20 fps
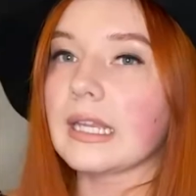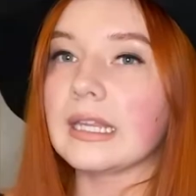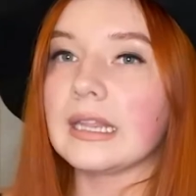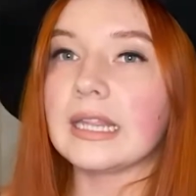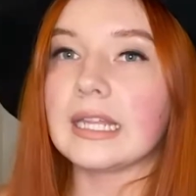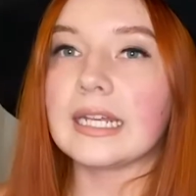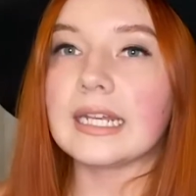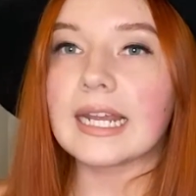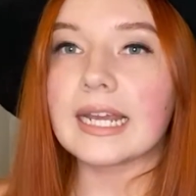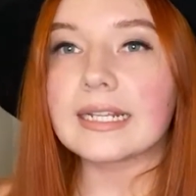
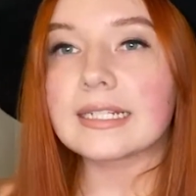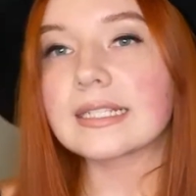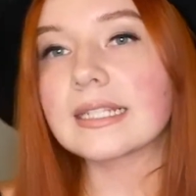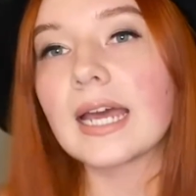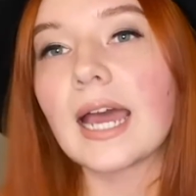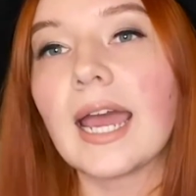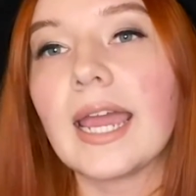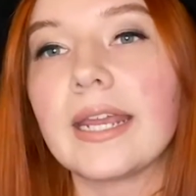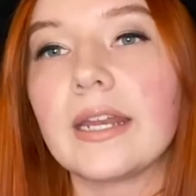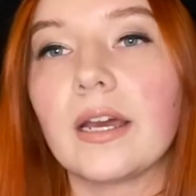the
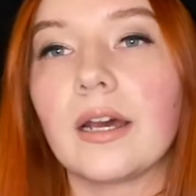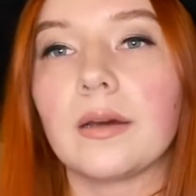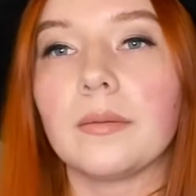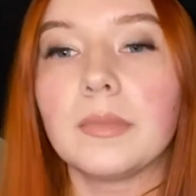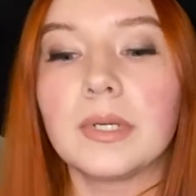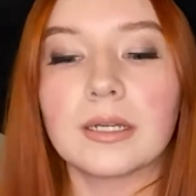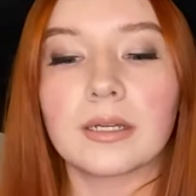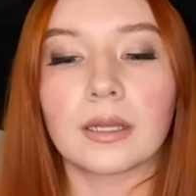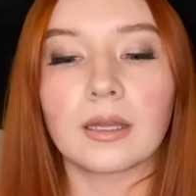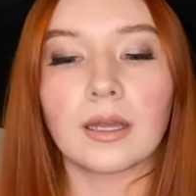next
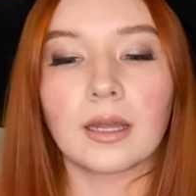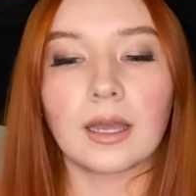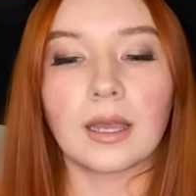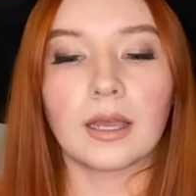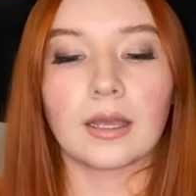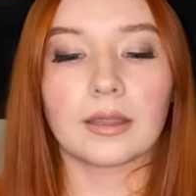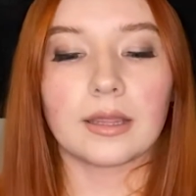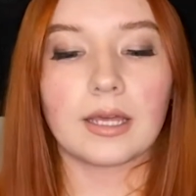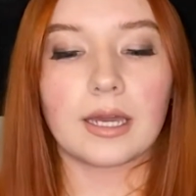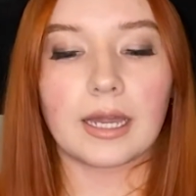item
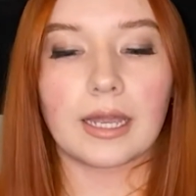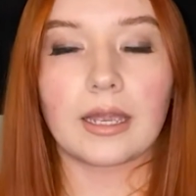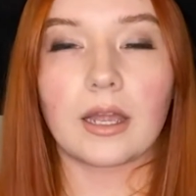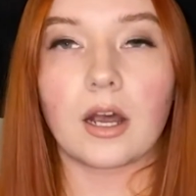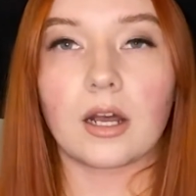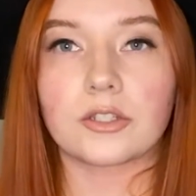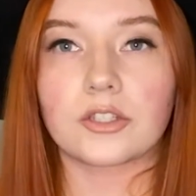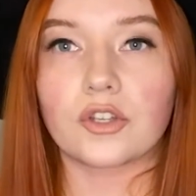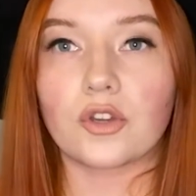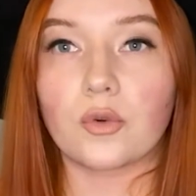that I
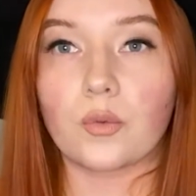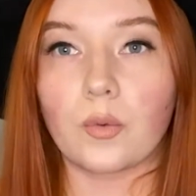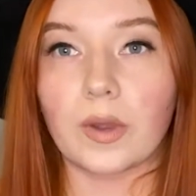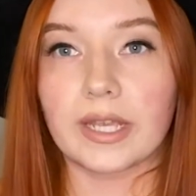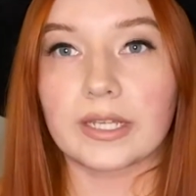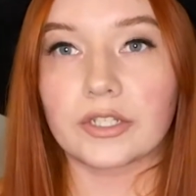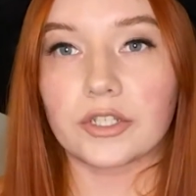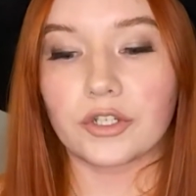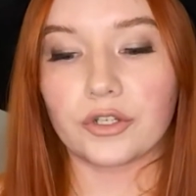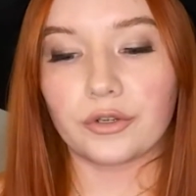also
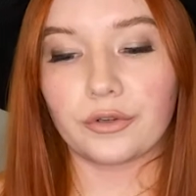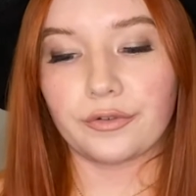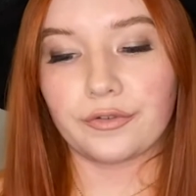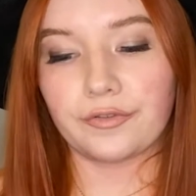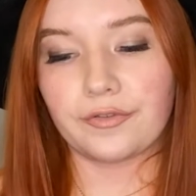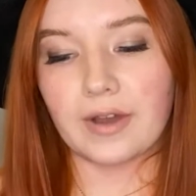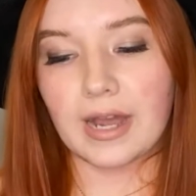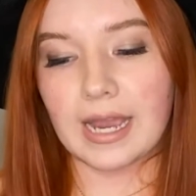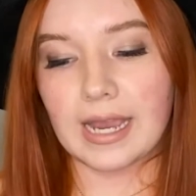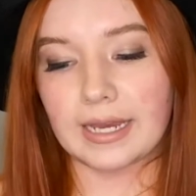went to
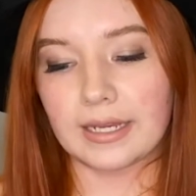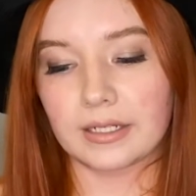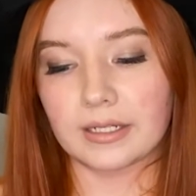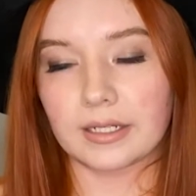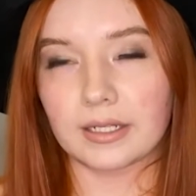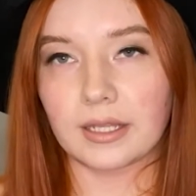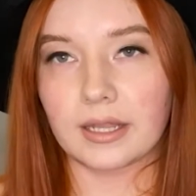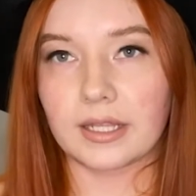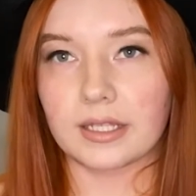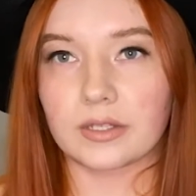find,
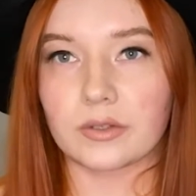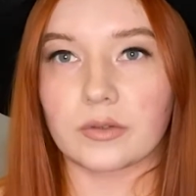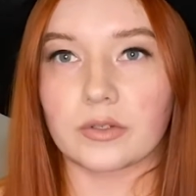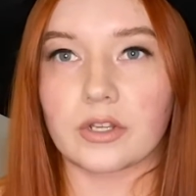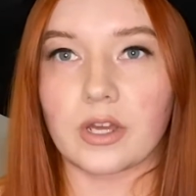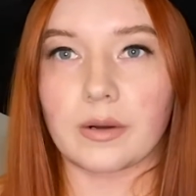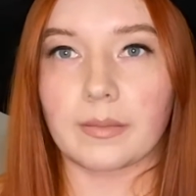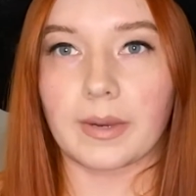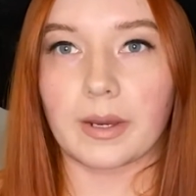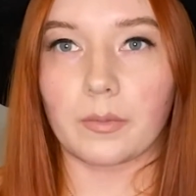this was
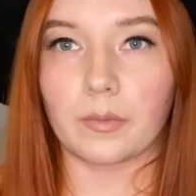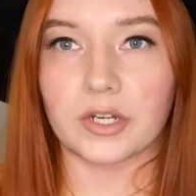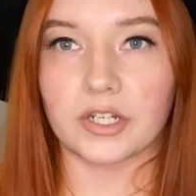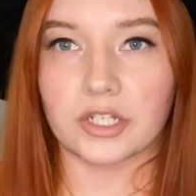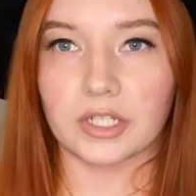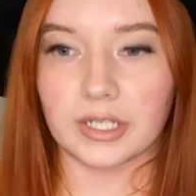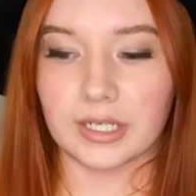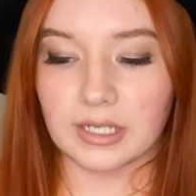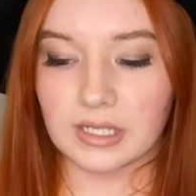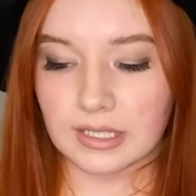on my
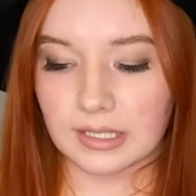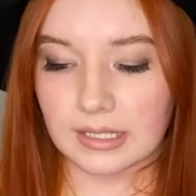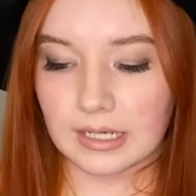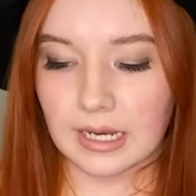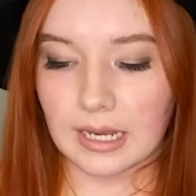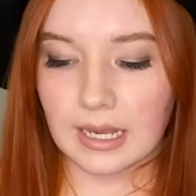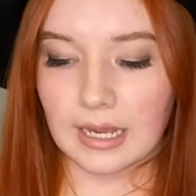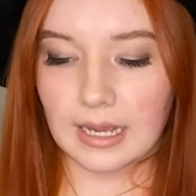wish list,